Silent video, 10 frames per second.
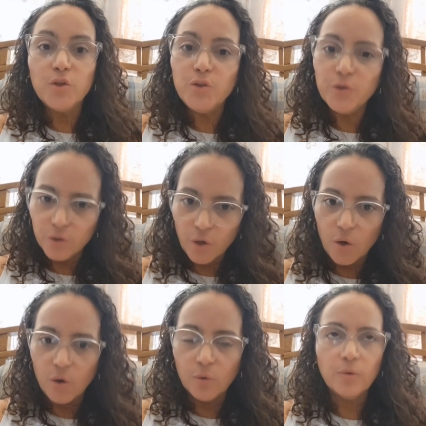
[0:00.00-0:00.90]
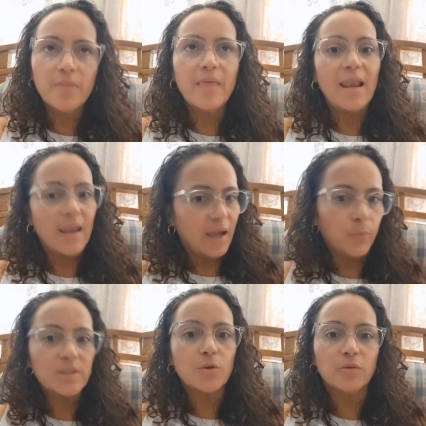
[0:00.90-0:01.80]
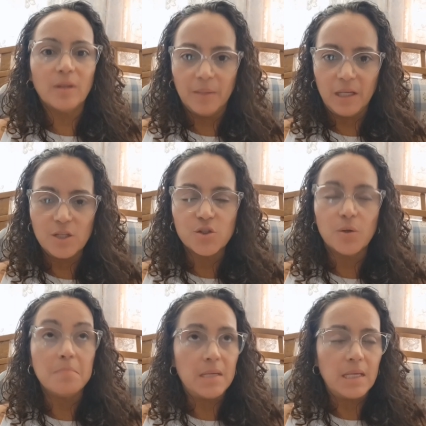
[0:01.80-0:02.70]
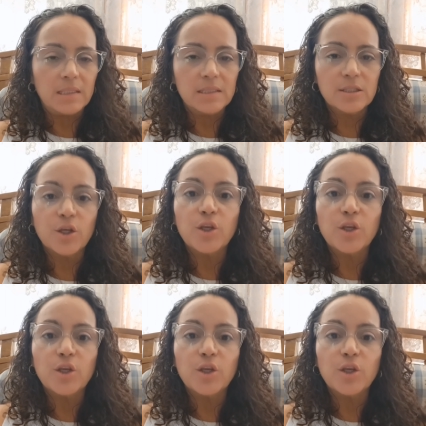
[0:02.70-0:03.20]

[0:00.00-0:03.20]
Do you know that language contamination means